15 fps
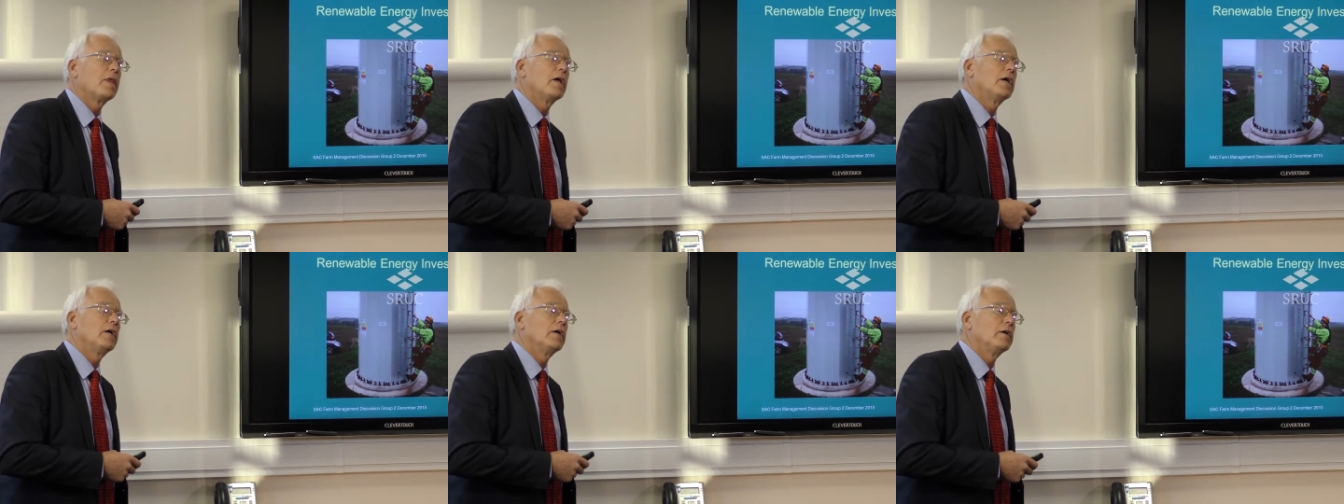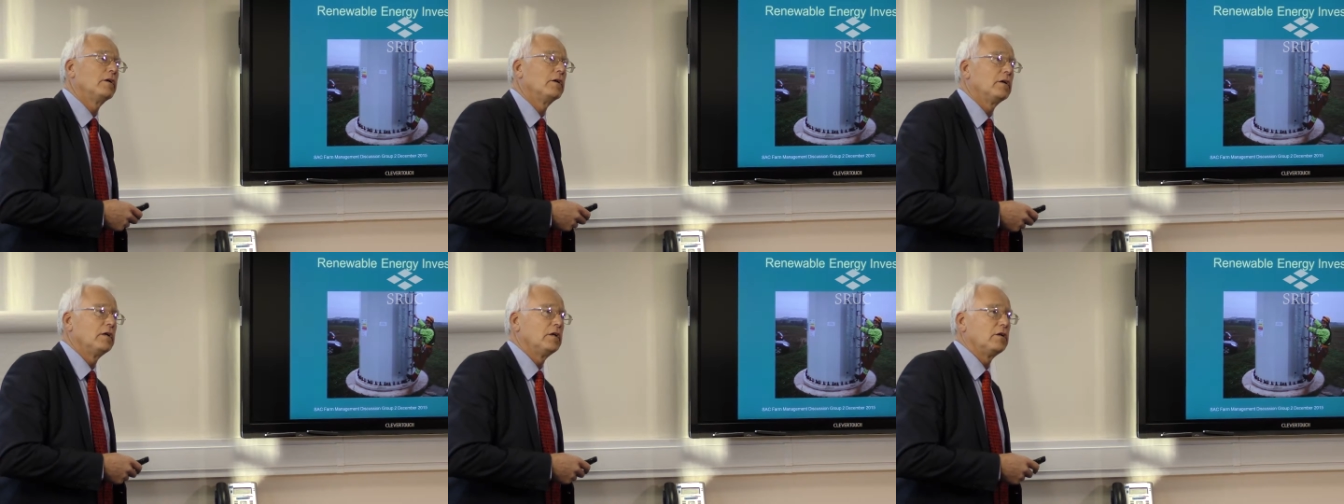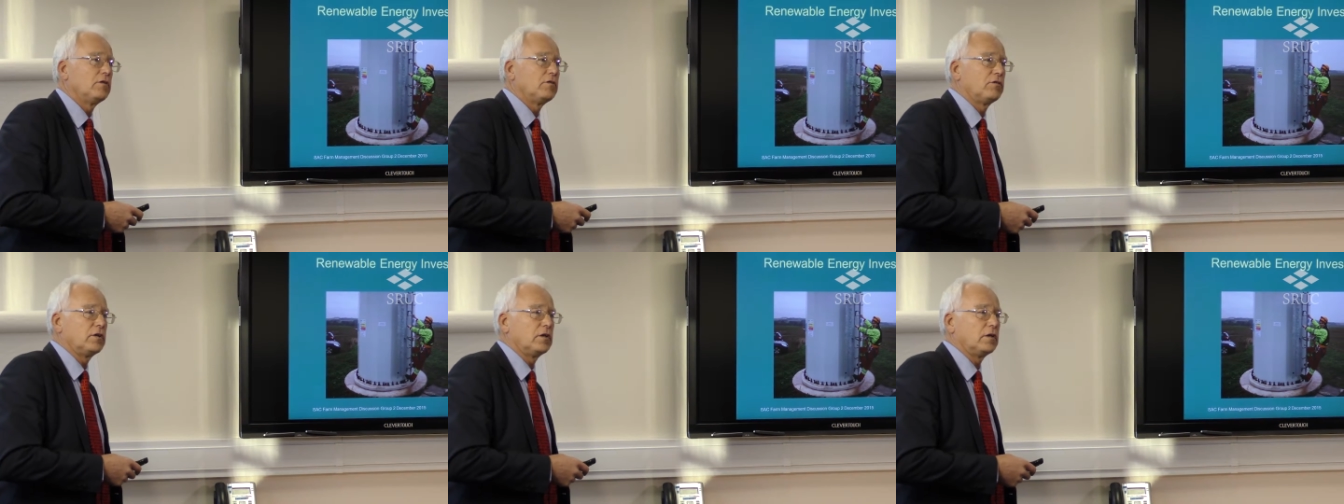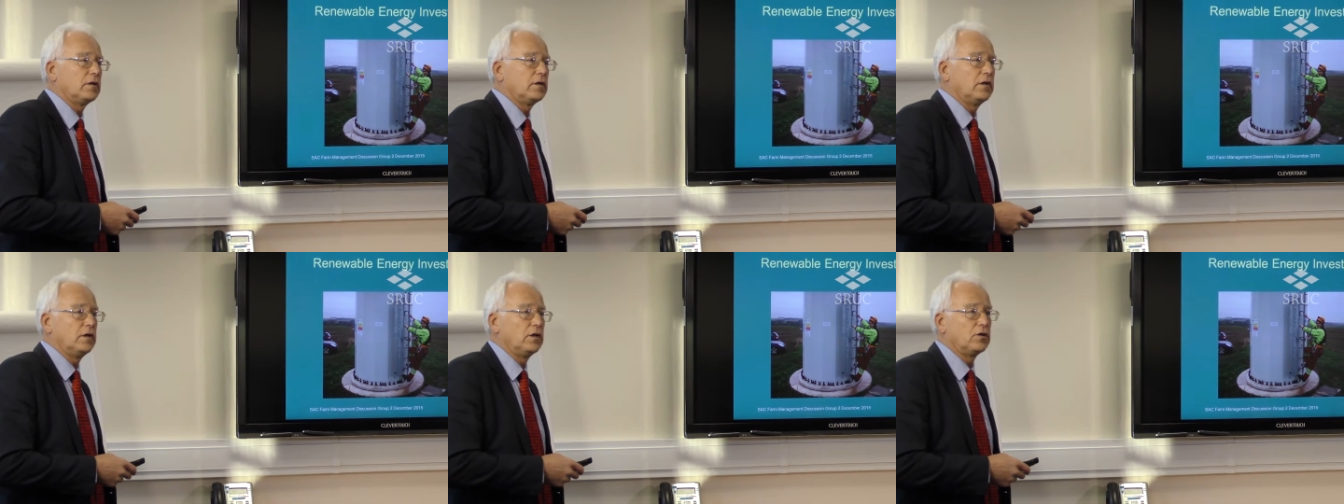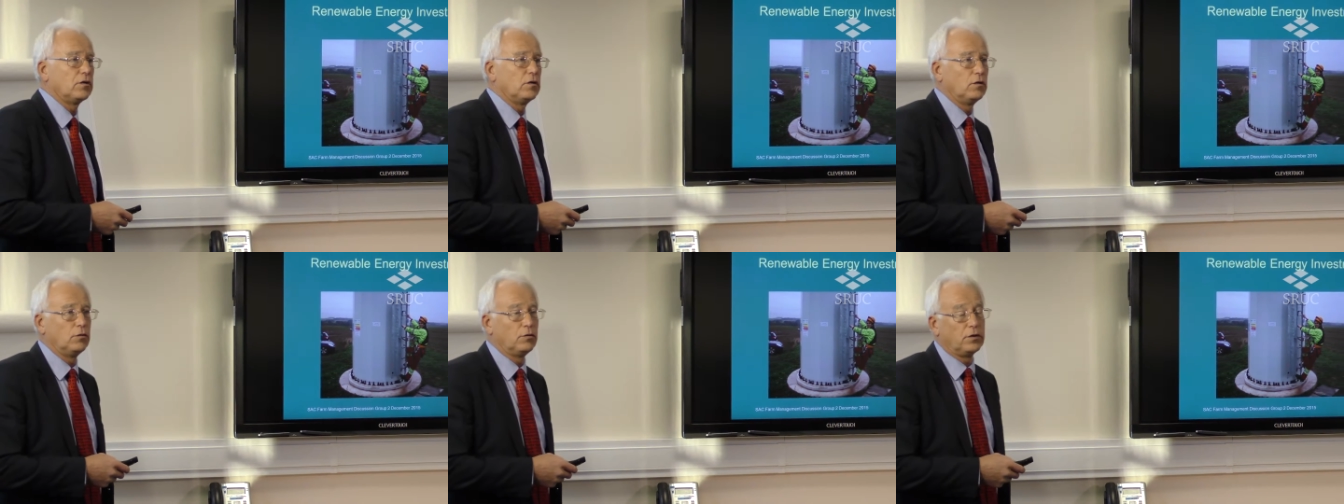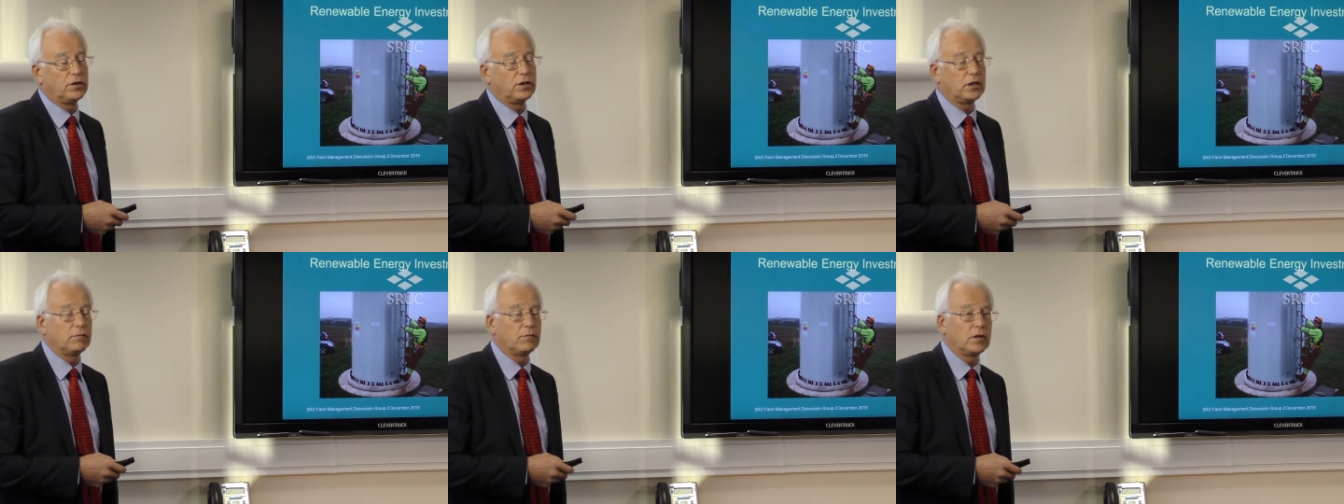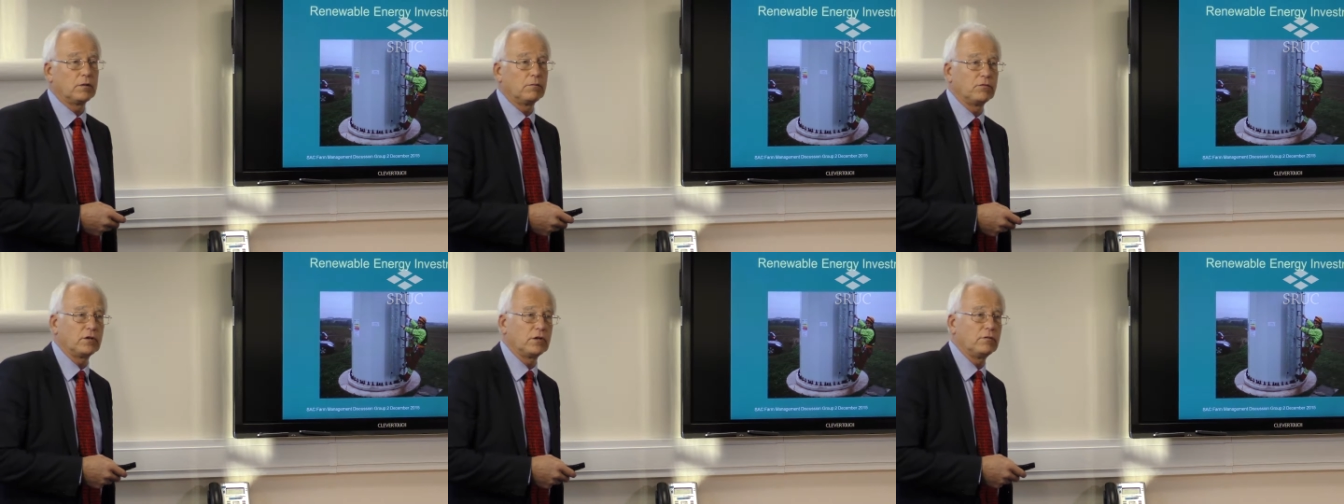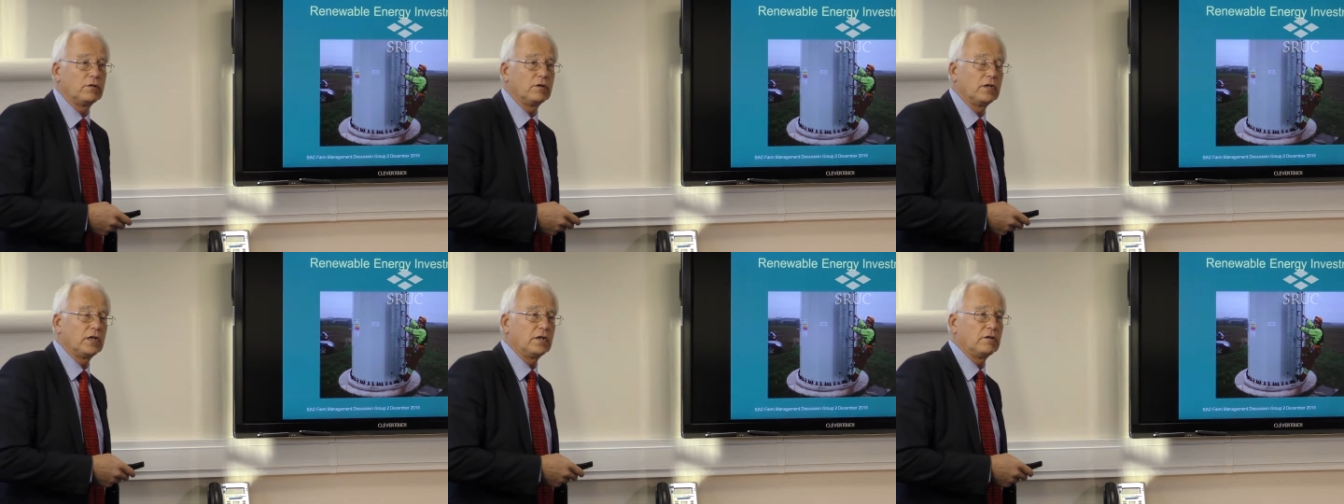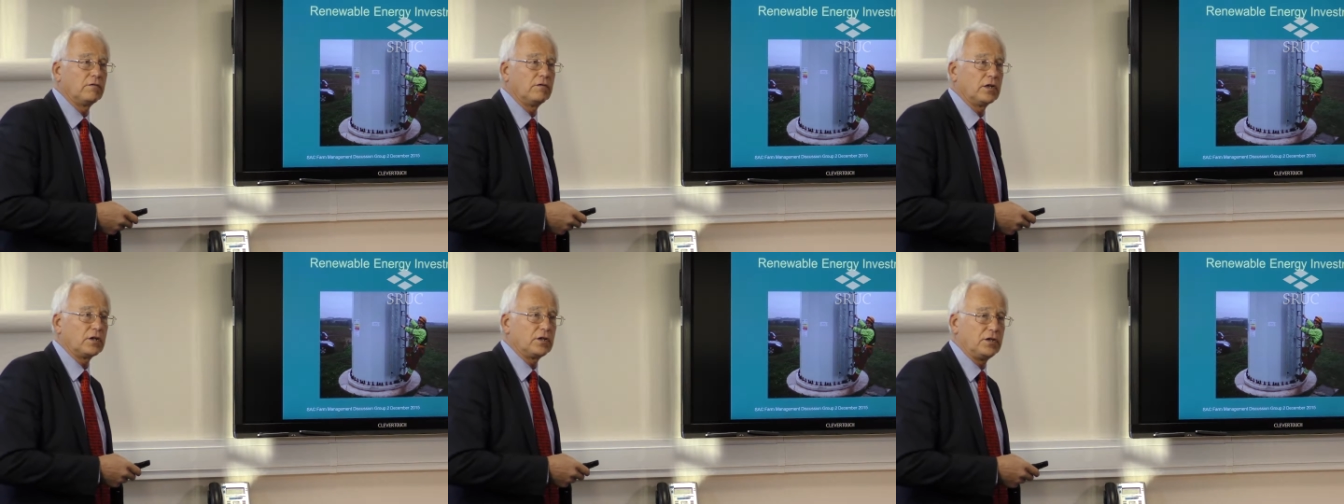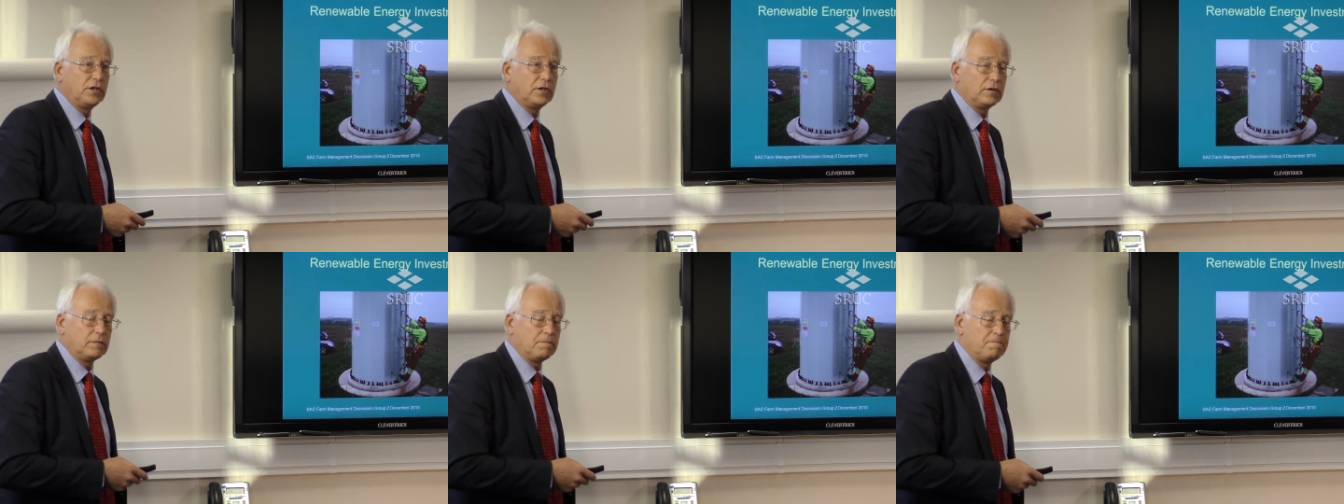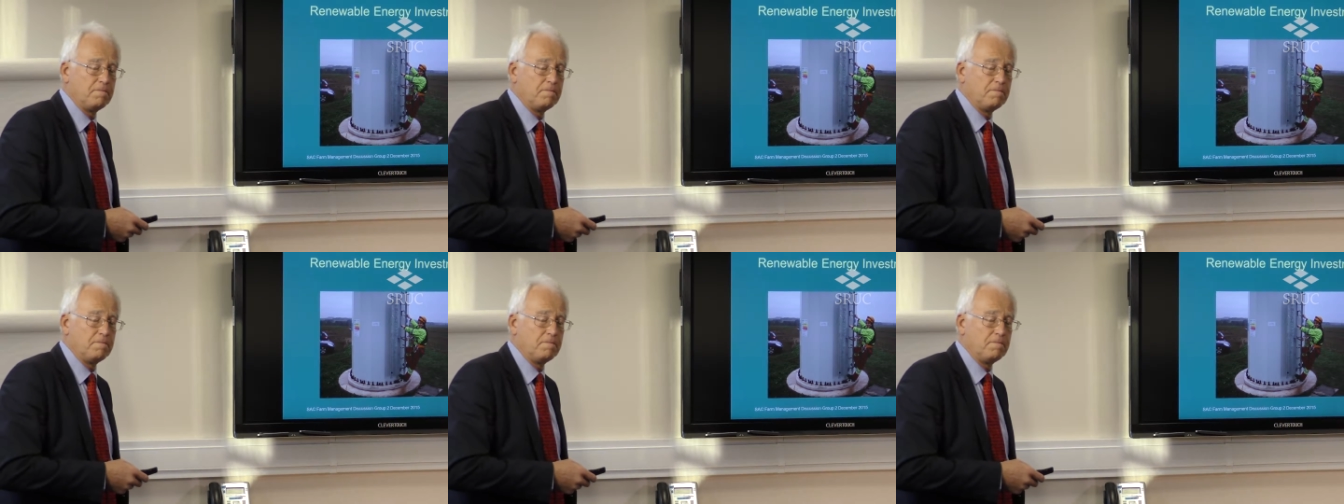and its uh, initial loan term comes out at the end of next year.